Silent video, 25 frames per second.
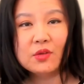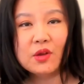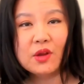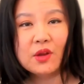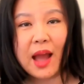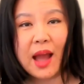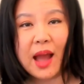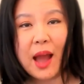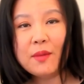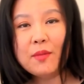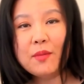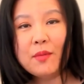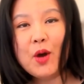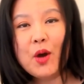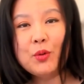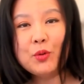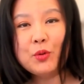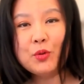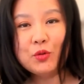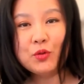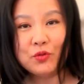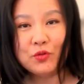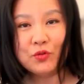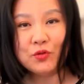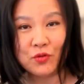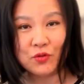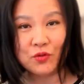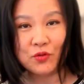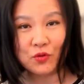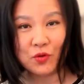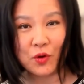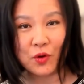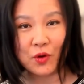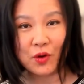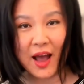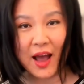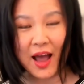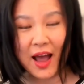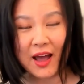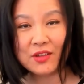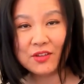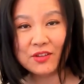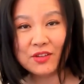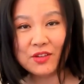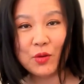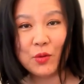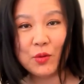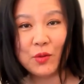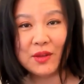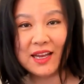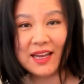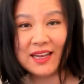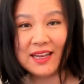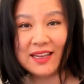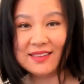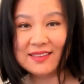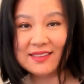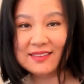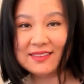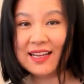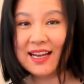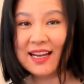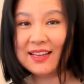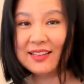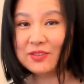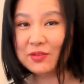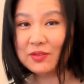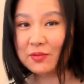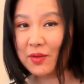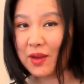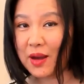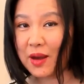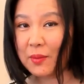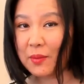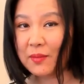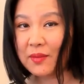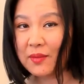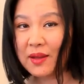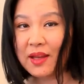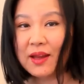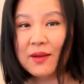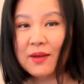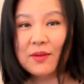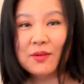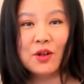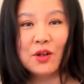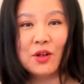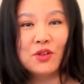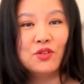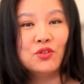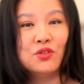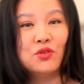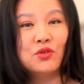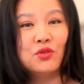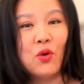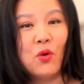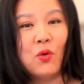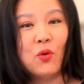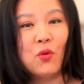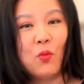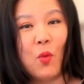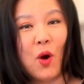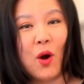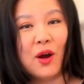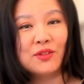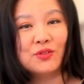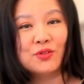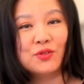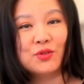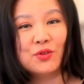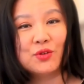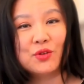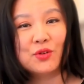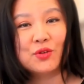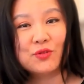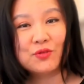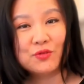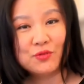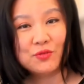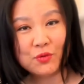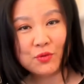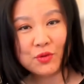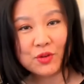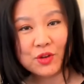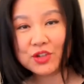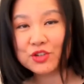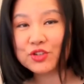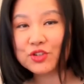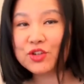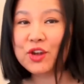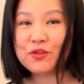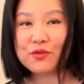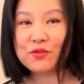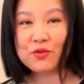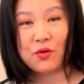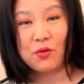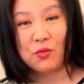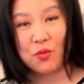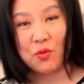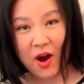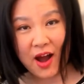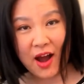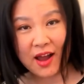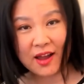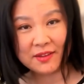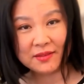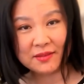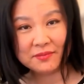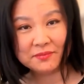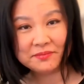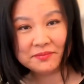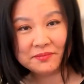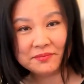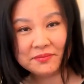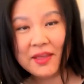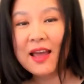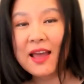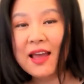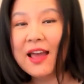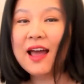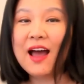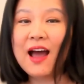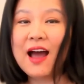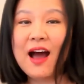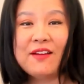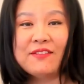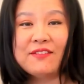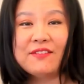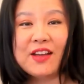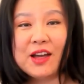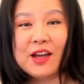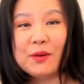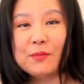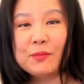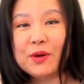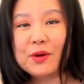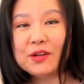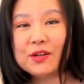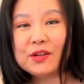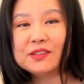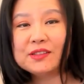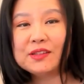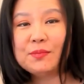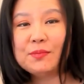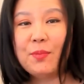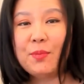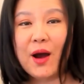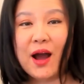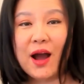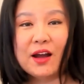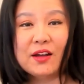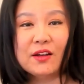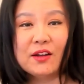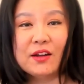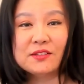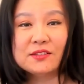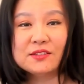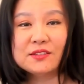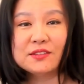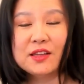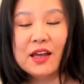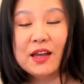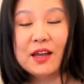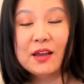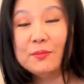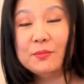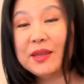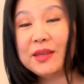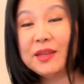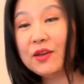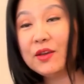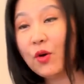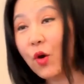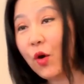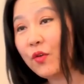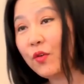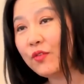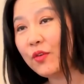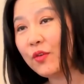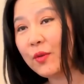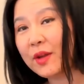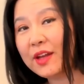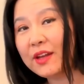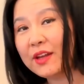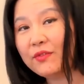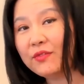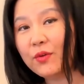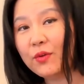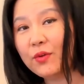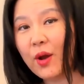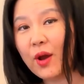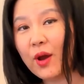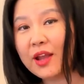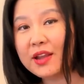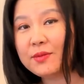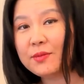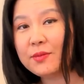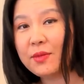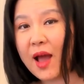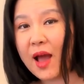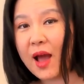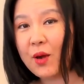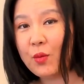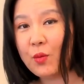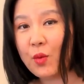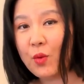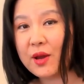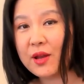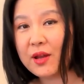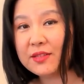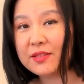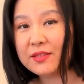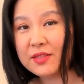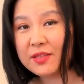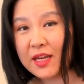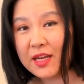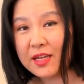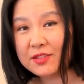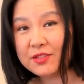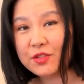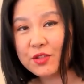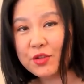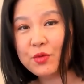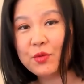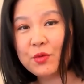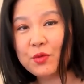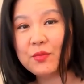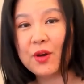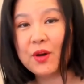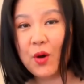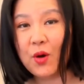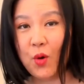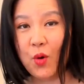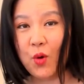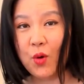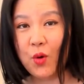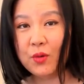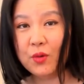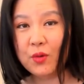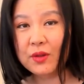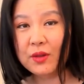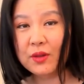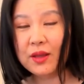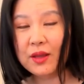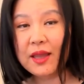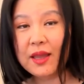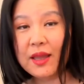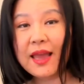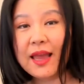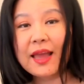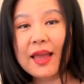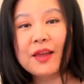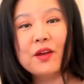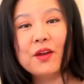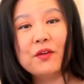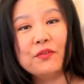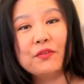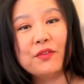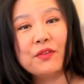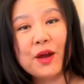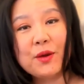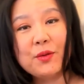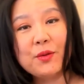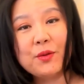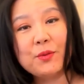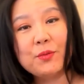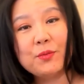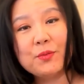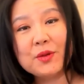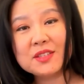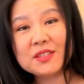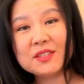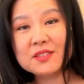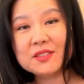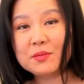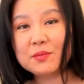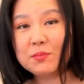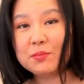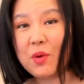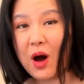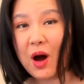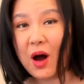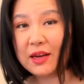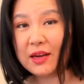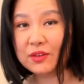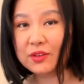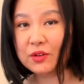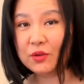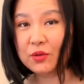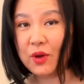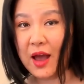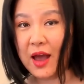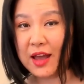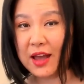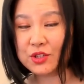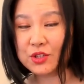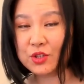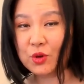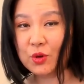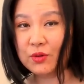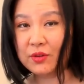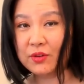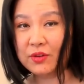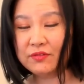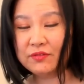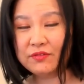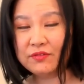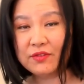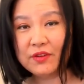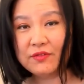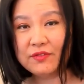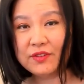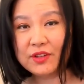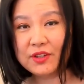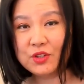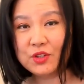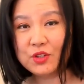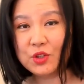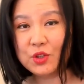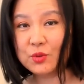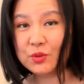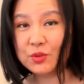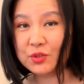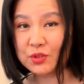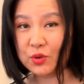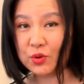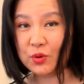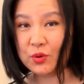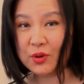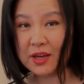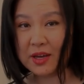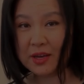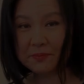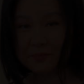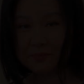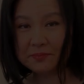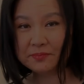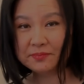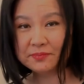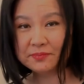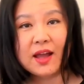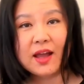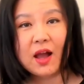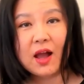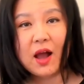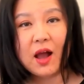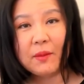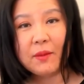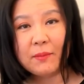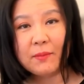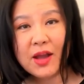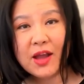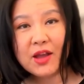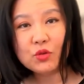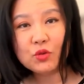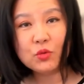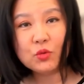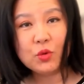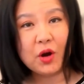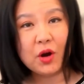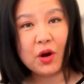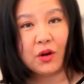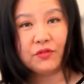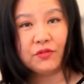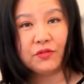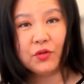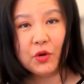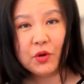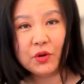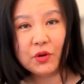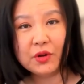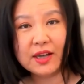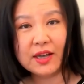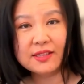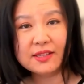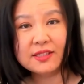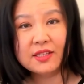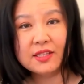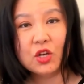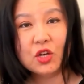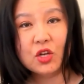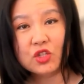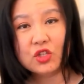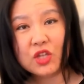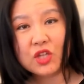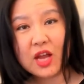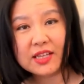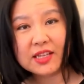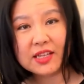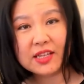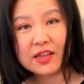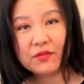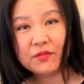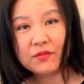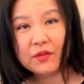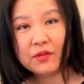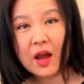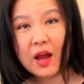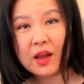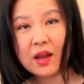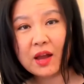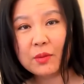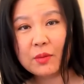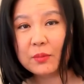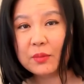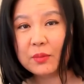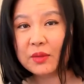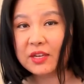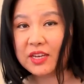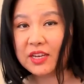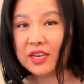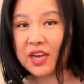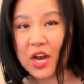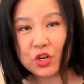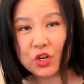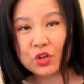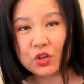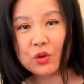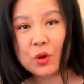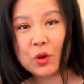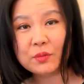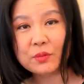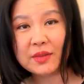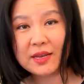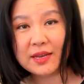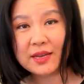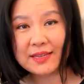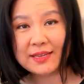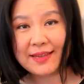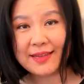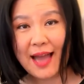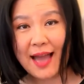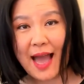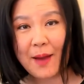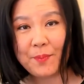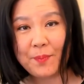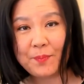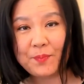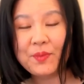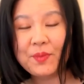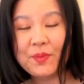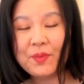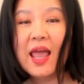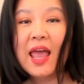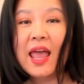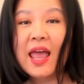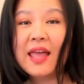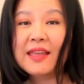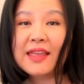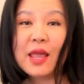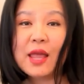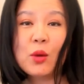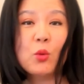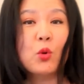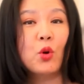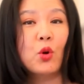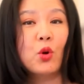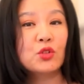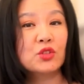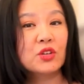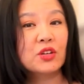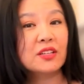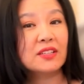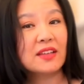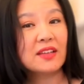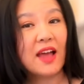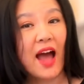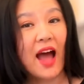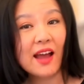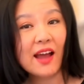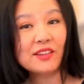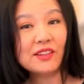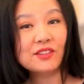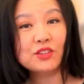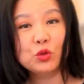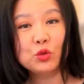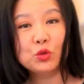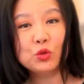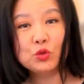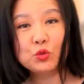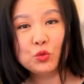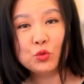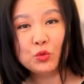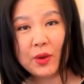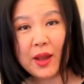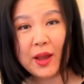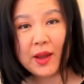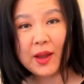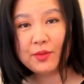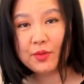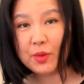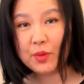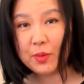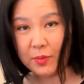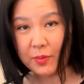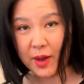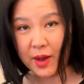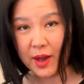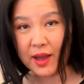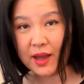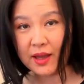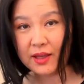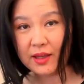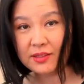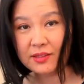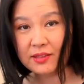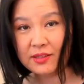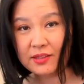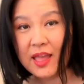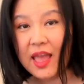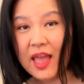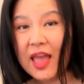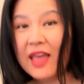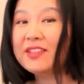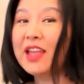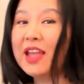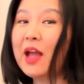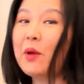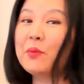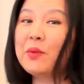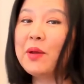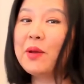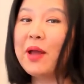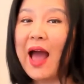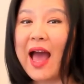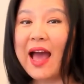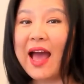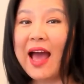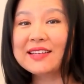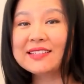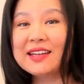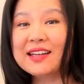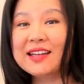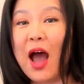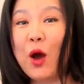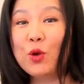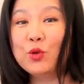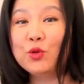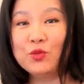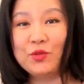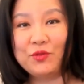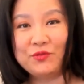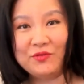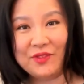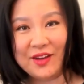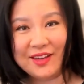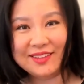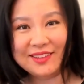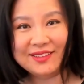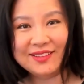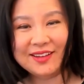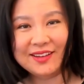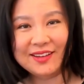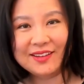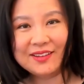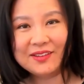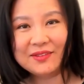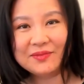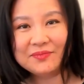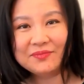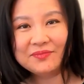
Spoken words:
You temper your forecast so it isn't extreme, because you don't want to look foolish if you're wrong. Availability bias, being over-influenced by what is easy to recall, like a very recent market crash or a vivid news story. Command word focus, justify the mitigation on the exam. They won't just ask you to name the bias, they will ask how to fix it.